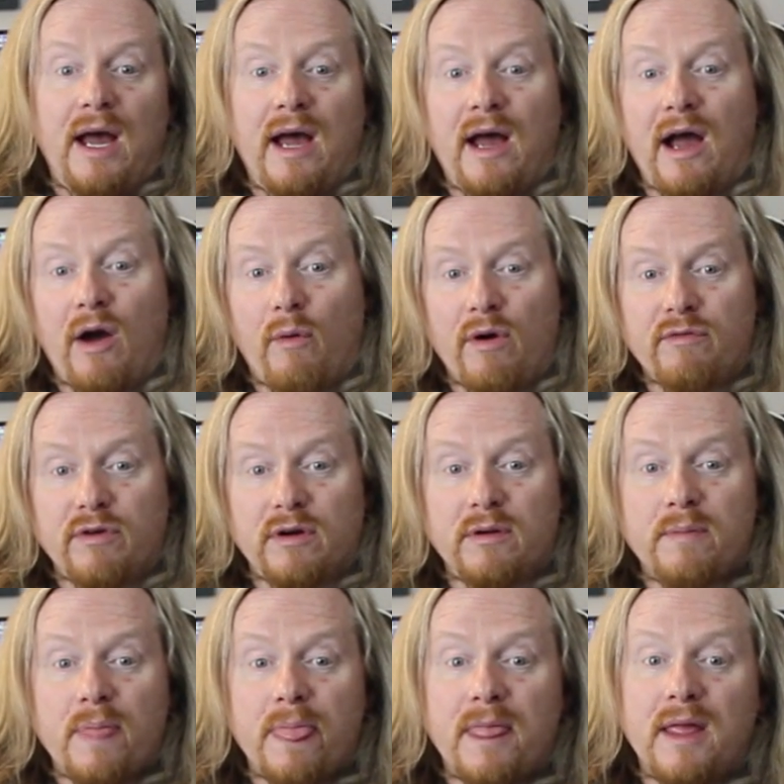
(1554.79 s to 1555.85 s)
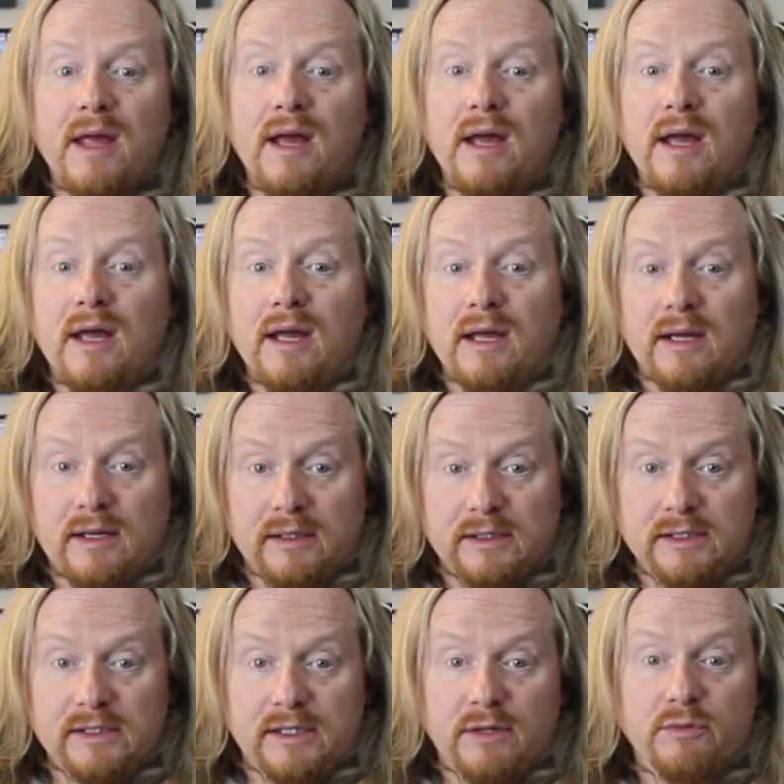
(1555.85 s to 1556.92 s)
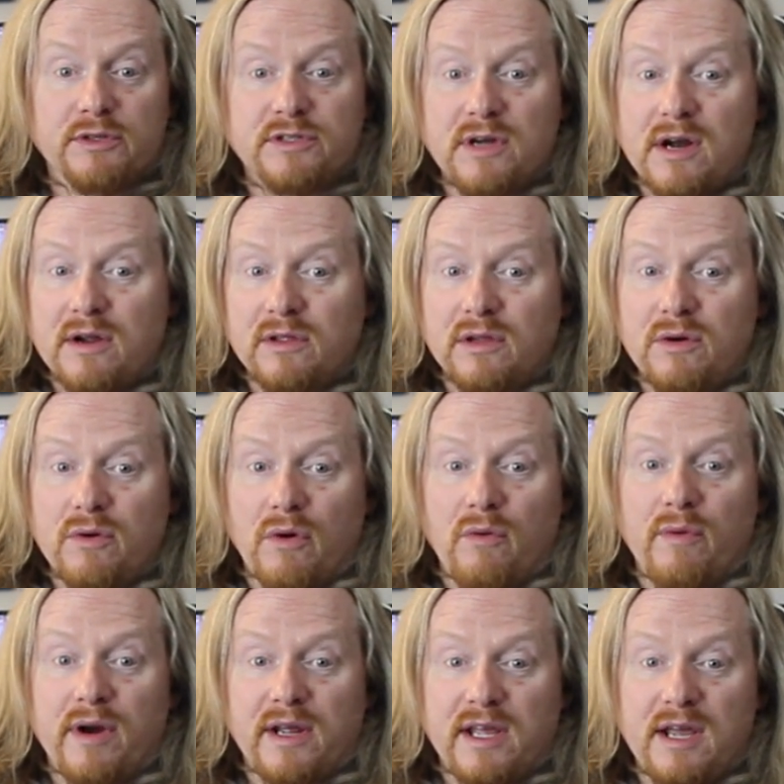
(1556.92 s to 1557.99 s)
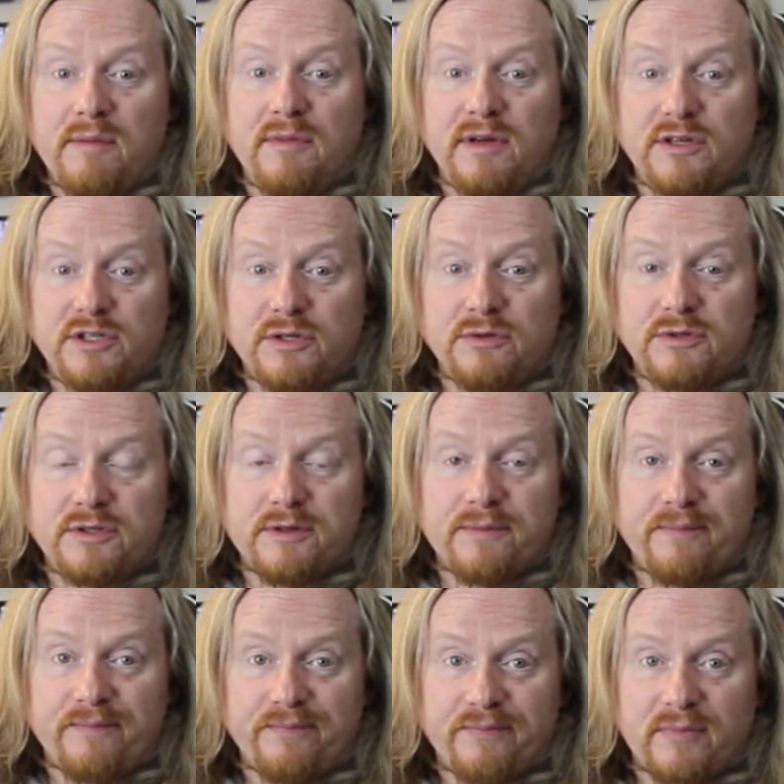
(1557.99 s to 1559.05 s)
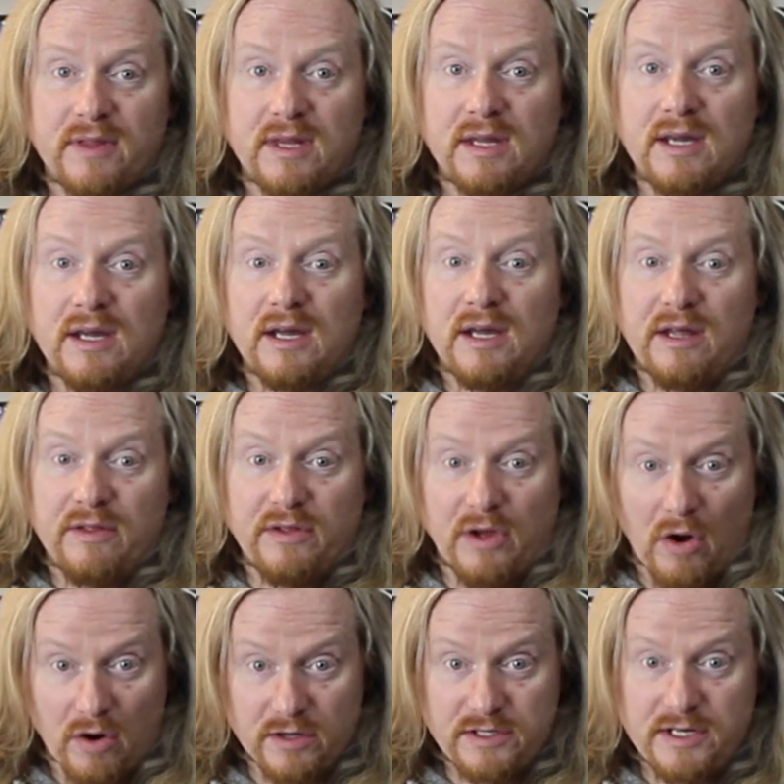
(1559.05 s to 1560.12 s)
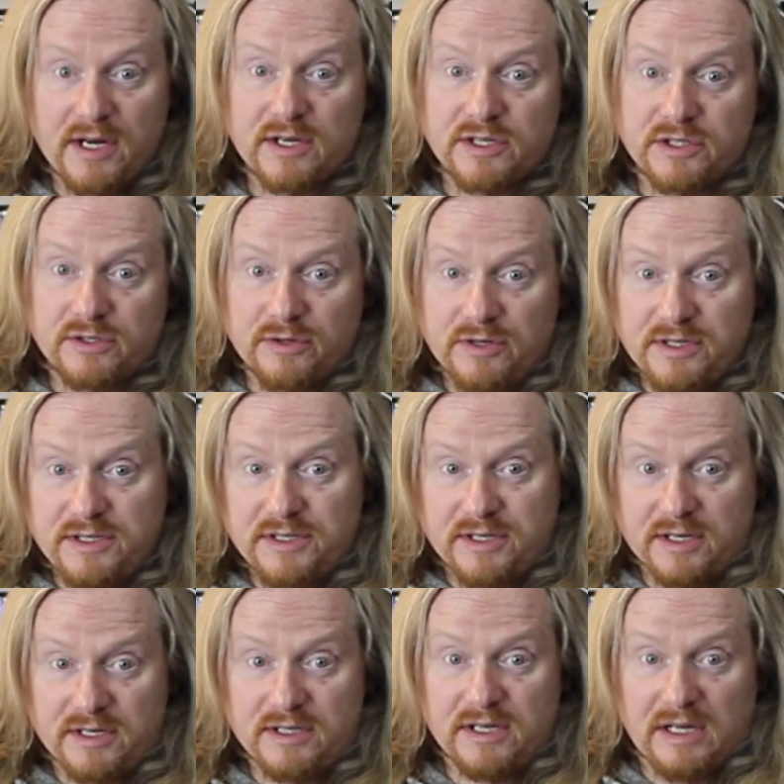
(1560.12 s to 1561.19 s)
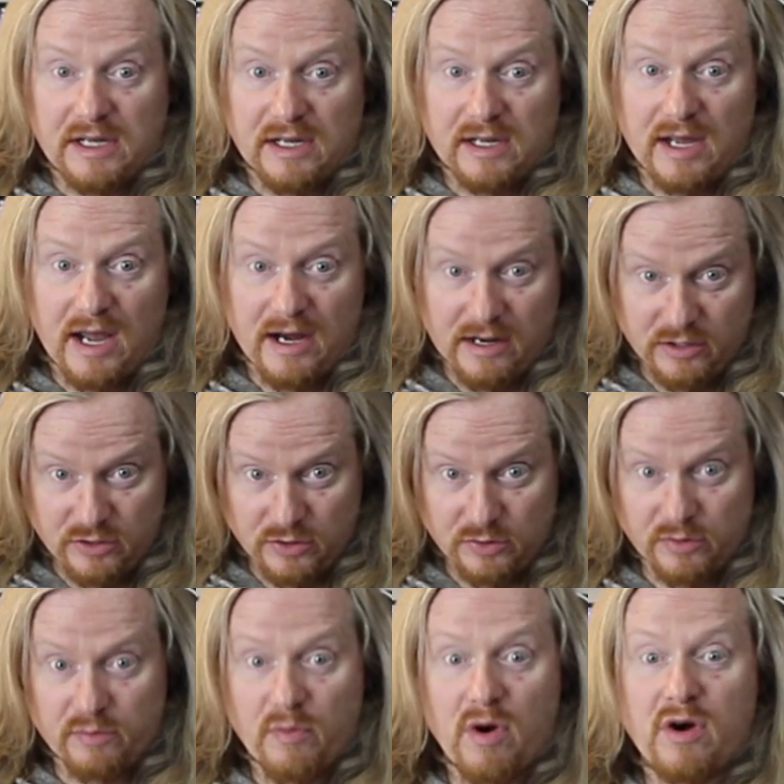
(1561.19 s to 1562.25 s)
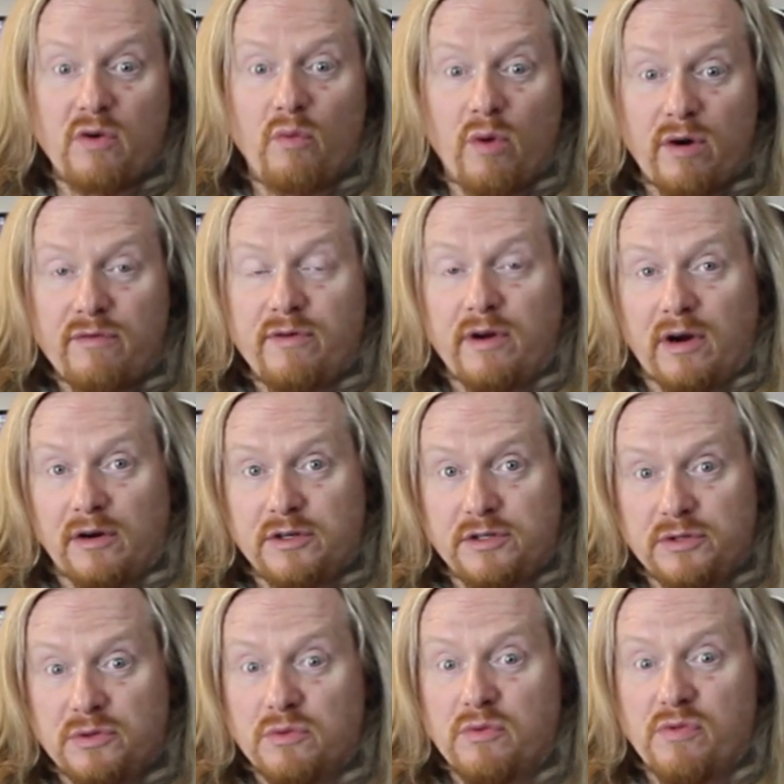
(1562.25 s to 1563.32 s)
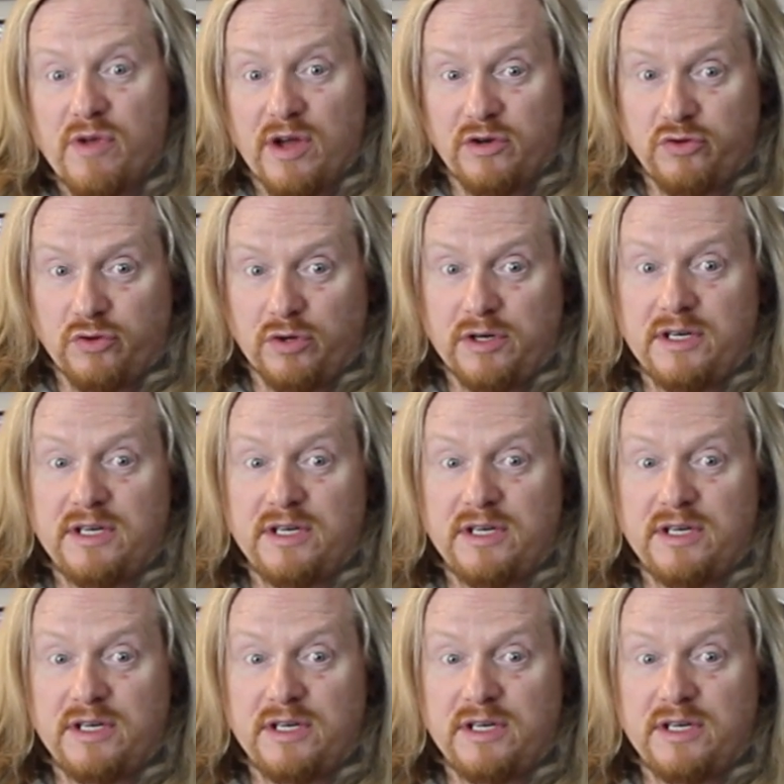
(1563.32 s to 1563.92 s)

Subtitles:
However, it was not alone when it came to issues. The RTX 3060 had issues with Modern Warfare 2 that took